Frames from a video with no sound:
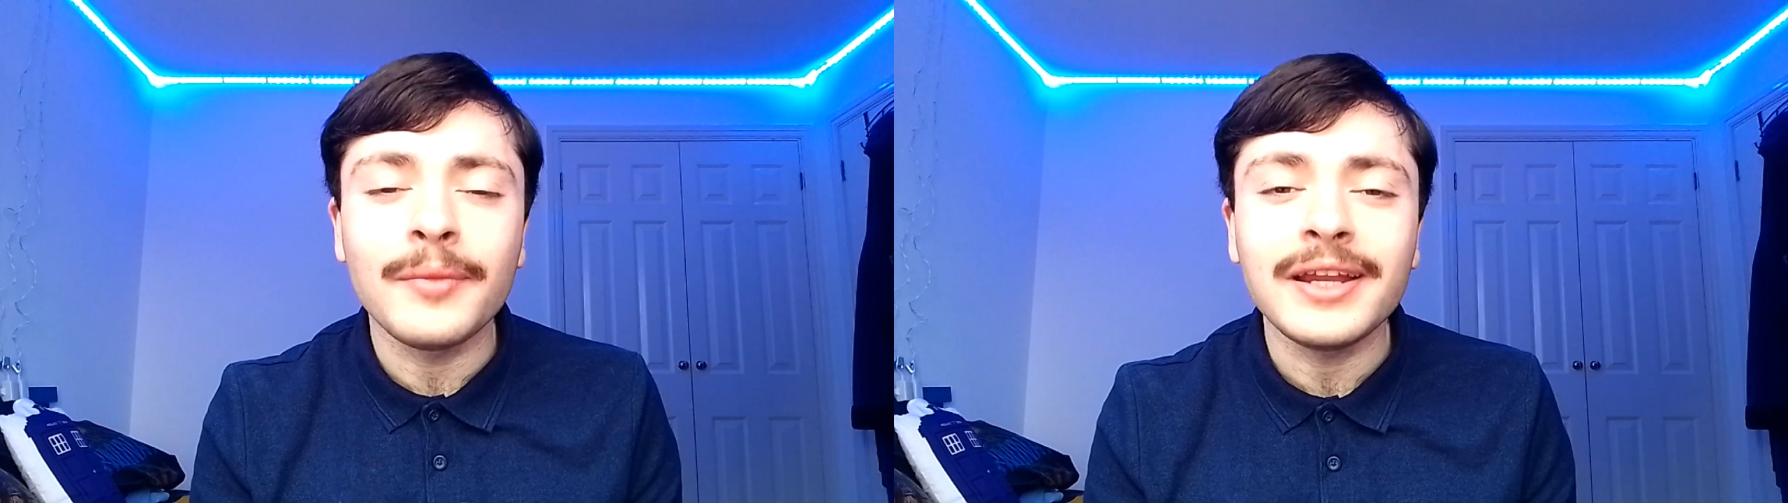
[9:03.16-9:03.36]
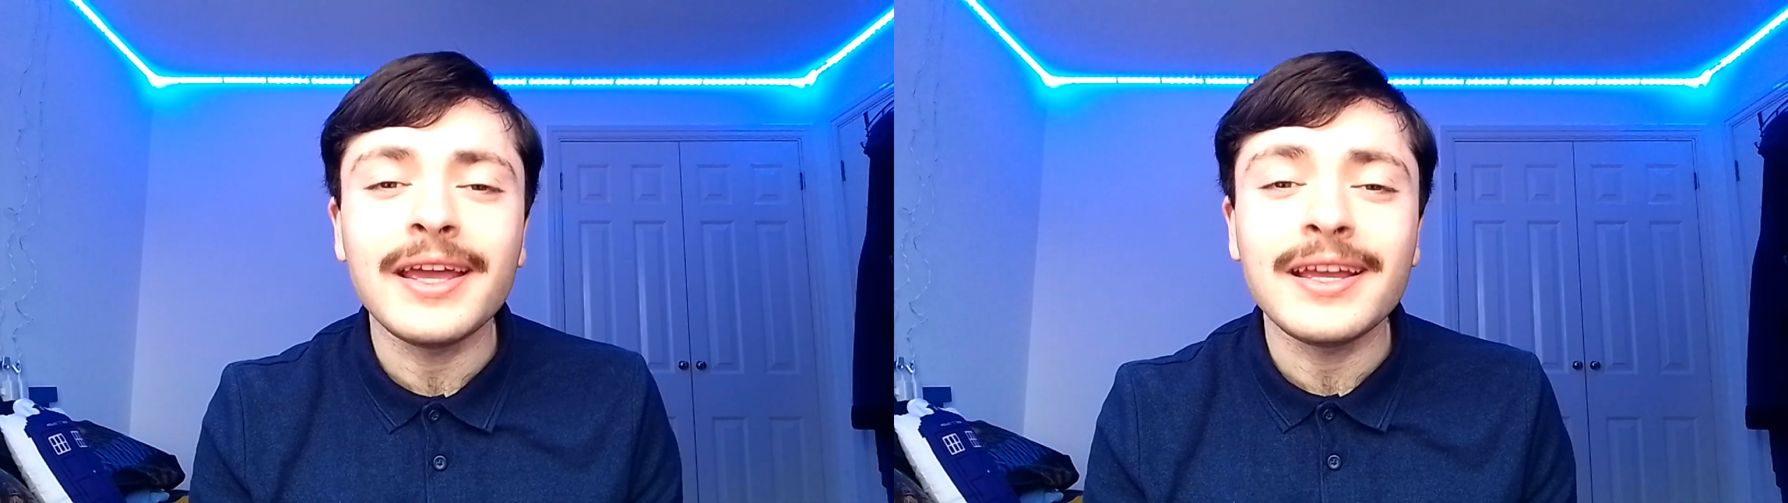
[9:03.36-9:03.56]
I
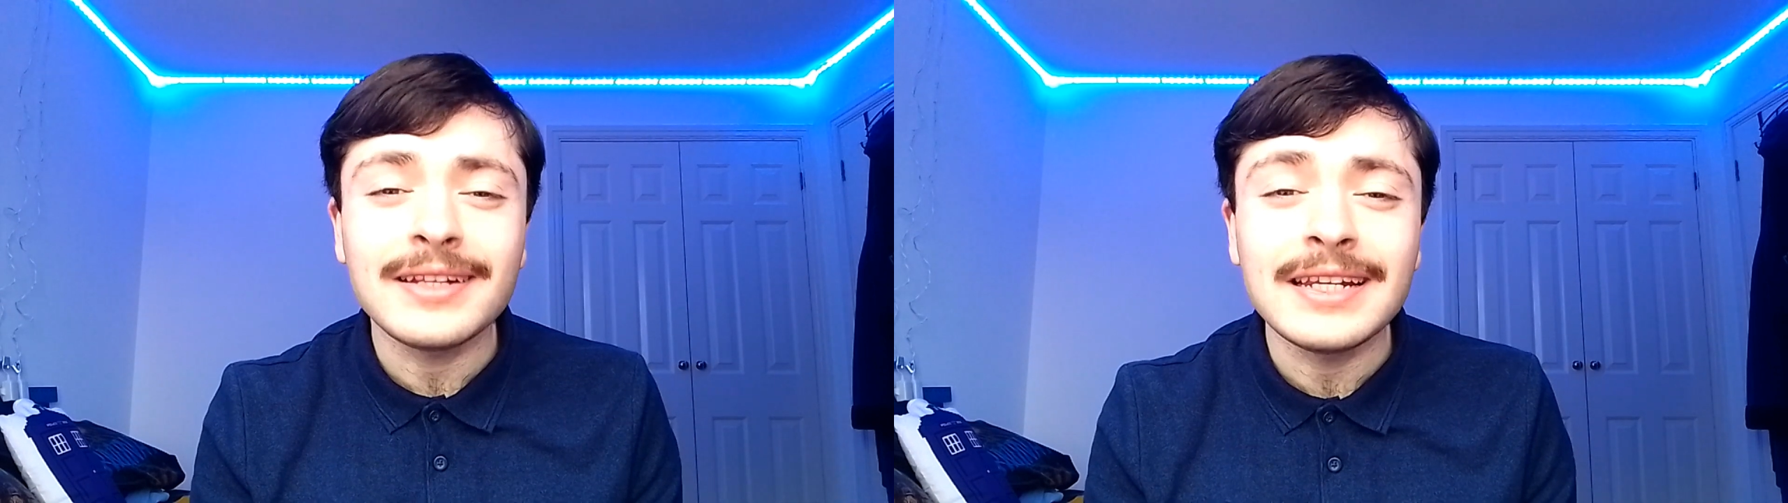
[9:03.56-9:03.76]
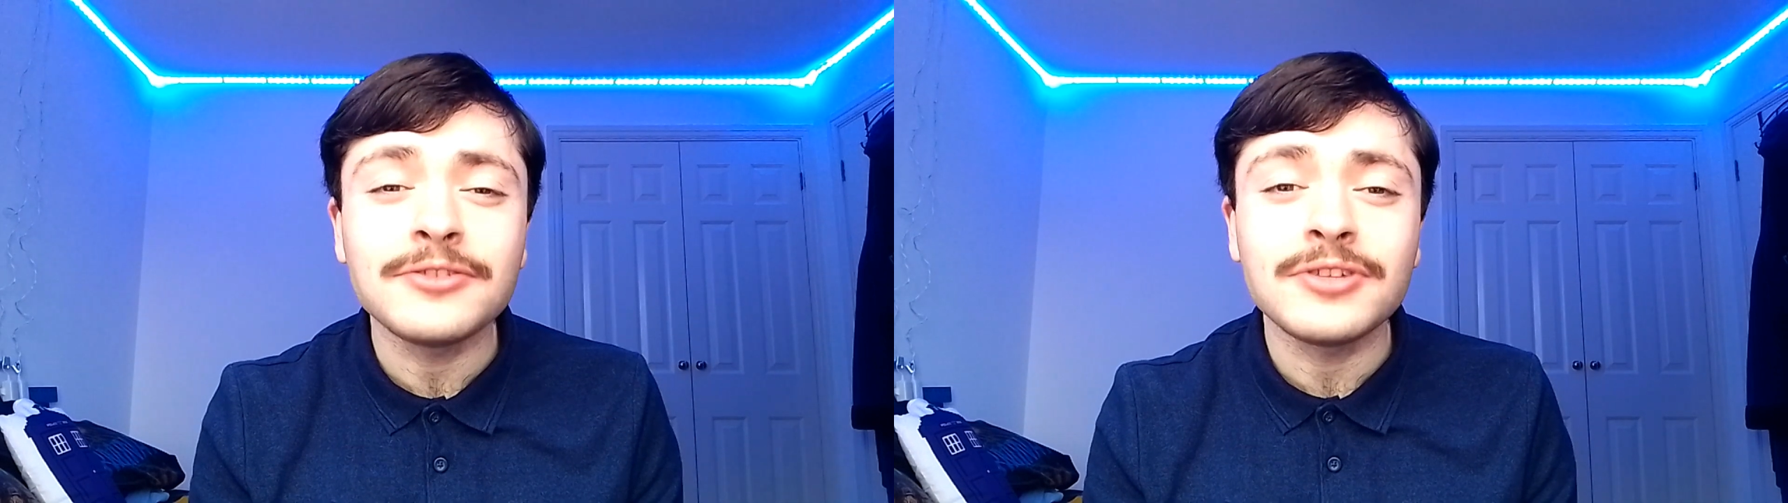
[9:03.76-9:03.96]
mean, it
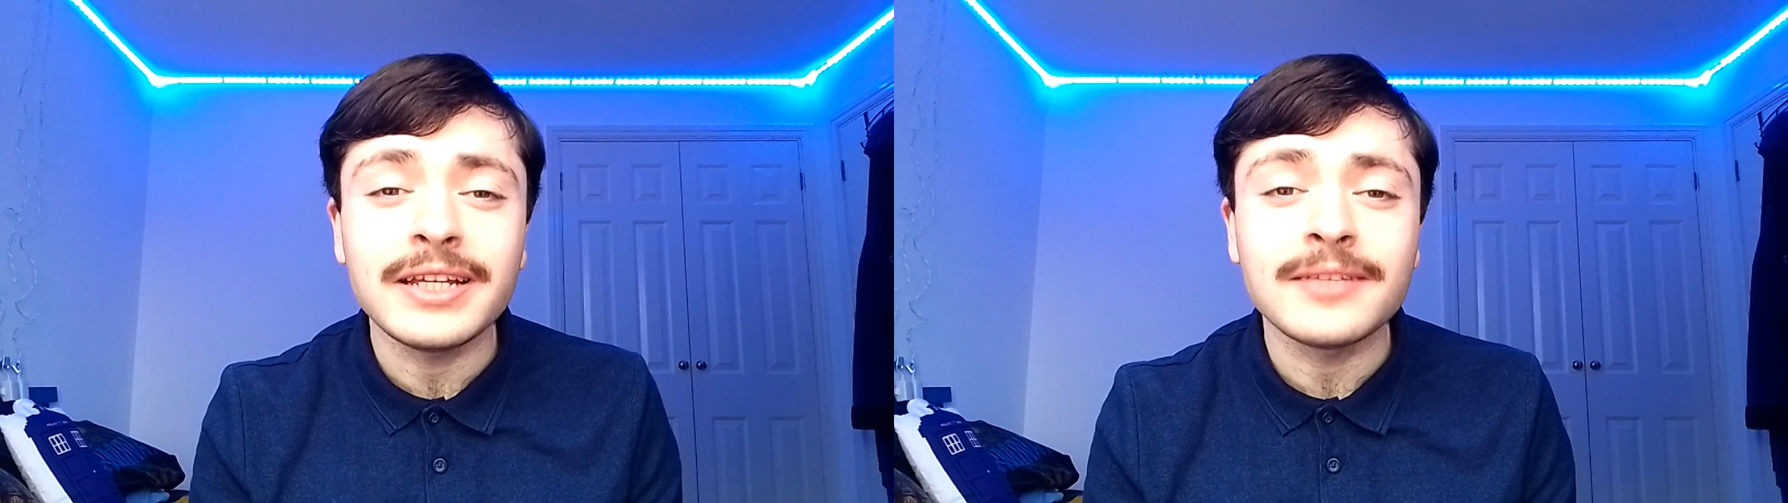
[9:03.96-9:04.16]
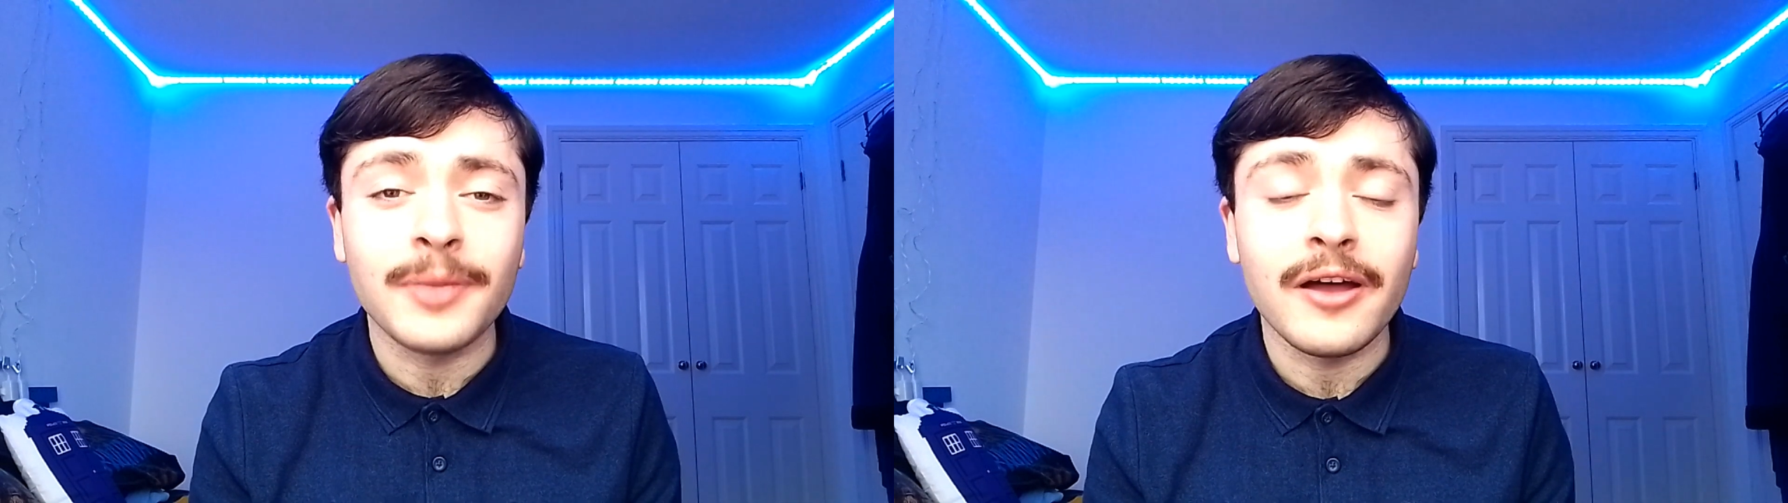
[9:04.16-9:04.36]

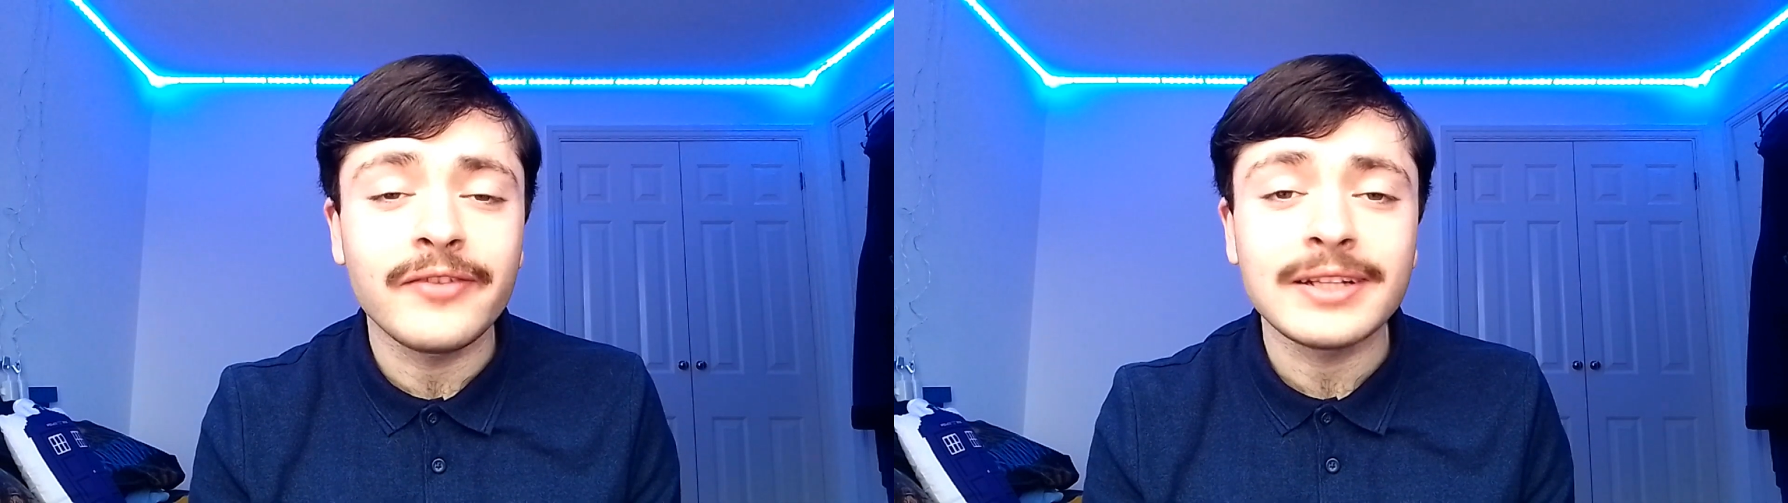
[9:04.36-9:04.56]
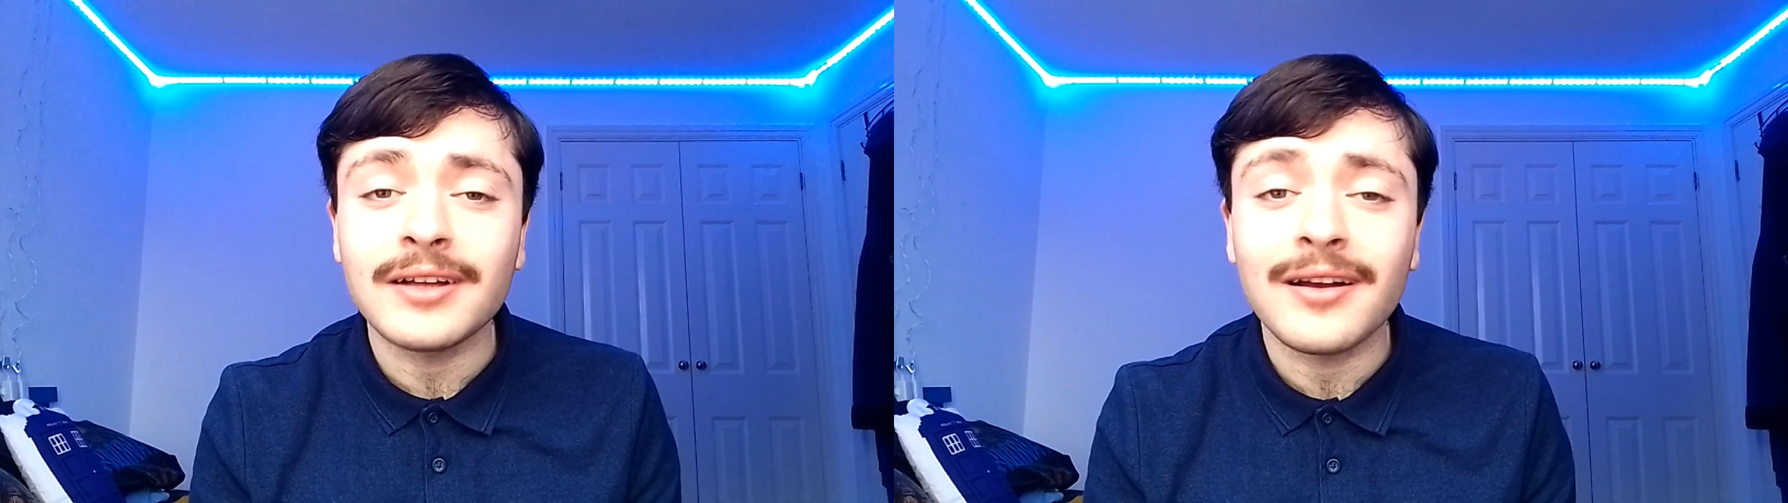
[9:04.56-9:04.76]
literally is perfect.